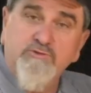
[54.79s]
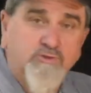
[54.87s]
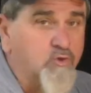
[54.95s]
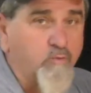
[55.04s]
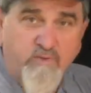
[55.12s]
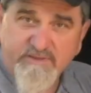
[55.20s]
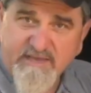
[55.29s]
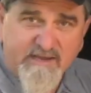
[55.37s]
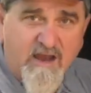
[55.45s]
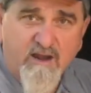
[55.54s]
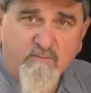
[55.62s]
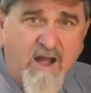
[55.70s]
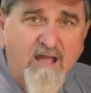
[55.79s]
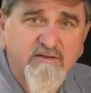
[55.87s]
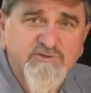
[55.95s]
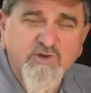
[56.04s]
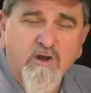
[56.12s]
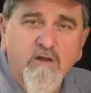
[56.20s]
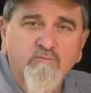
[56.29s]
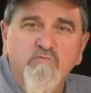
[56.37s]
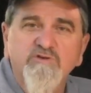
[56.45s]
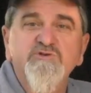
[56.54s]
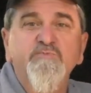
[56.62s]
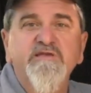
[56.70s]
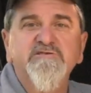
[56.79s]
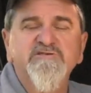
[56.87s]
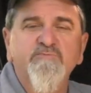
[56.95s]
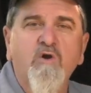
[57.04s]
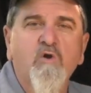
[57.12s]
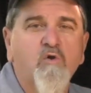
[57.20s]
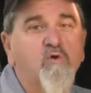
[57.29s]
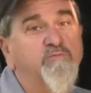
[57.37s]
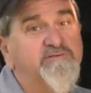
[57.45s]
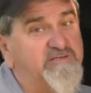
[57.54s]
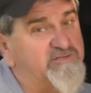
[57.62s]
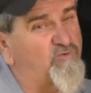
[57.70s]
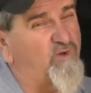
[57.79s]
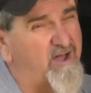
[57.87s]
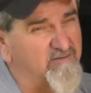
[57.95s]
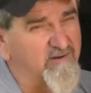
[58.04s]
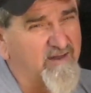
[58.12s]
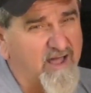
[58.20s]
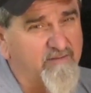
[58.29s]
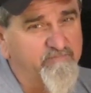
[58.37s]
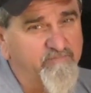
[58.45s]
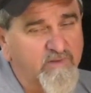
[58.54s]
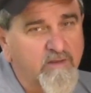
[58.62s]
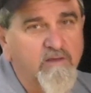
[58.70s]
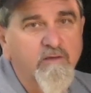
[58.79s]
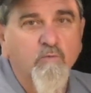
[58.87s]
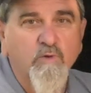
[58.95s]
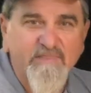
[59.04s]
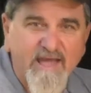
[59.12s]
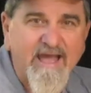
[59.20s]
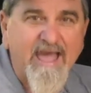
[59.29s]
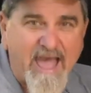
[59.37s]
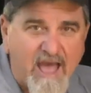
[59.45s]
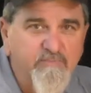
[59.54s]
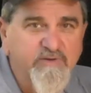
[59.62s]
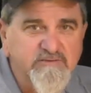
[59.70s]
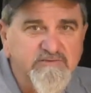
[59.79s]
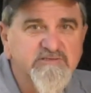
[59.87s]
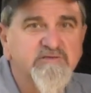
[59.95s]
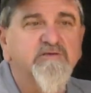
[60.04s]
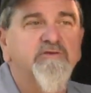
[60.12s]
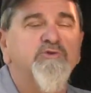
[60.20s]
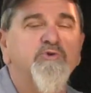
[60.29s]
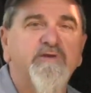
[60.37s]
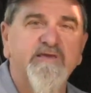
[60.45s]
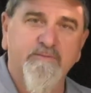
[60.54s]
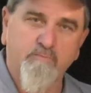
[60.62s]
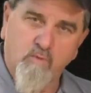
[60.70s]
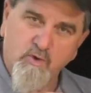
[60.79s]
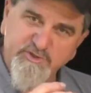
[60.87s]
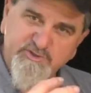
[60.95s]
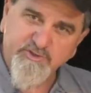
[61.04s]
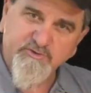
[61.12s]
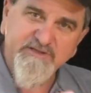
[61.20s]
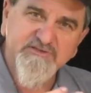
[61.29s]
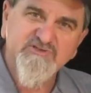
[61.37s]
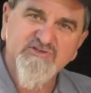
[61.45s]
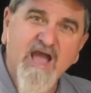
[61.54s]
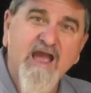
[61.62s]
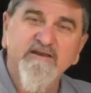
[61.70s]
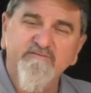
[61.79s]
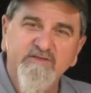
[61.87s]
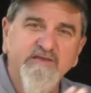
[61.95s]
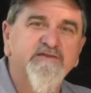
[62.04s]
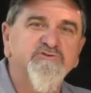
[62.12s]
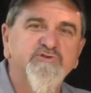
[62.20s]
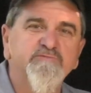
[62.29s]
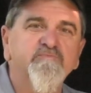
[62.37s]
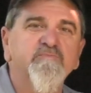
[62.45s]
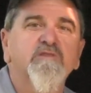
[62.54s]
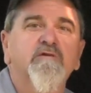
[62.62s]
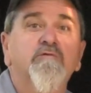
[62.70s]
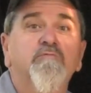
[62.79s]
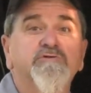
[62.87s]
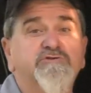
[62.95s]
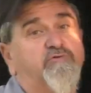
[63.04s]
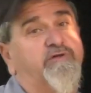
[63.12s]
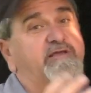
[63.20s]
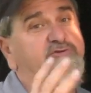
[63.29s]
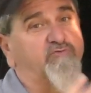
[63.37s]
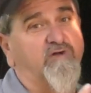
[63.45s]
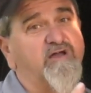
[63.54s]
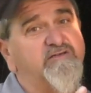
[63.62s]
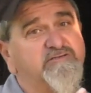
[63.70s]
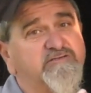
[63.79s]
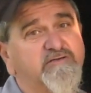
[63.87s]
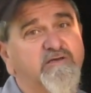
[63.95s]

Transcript: you don't put that kind of mileage on, which means the motorhome sits around a lot. When that happens, you get moisture inside of the engine, which creates rust,